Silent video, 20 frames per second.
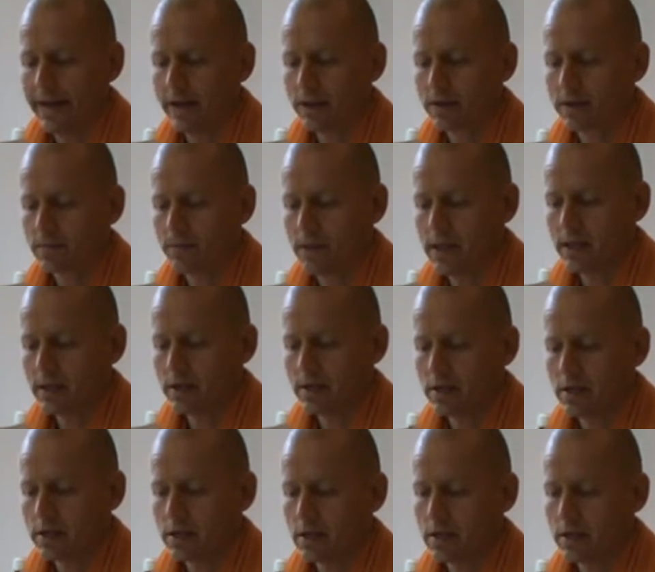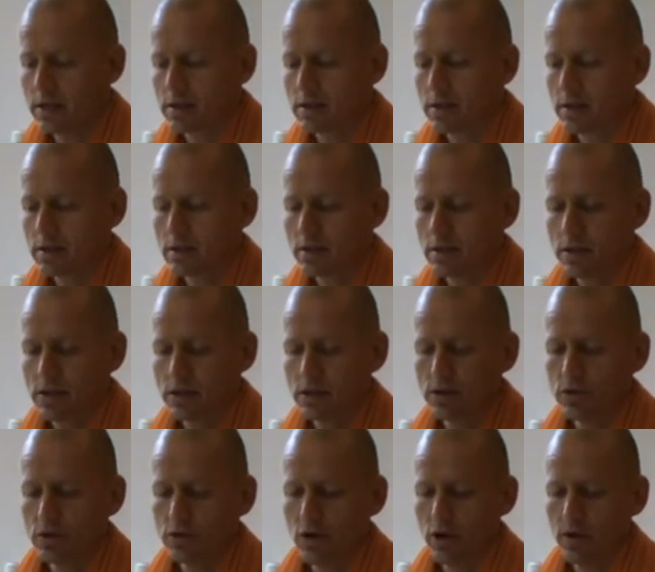its basis is sense
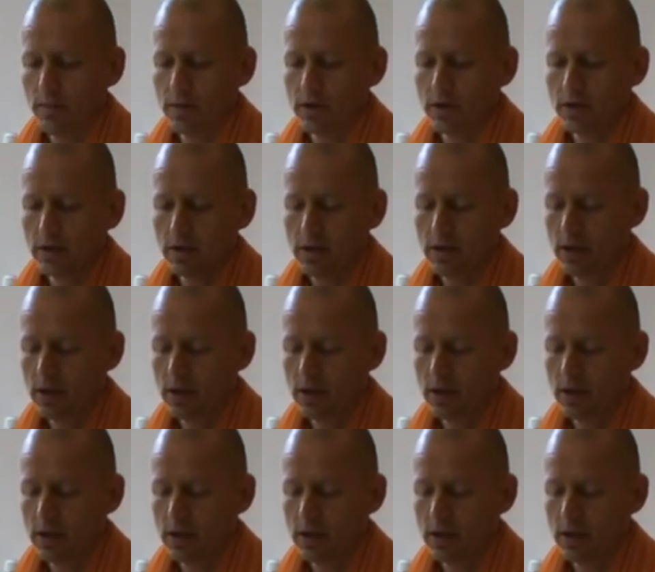enjoyment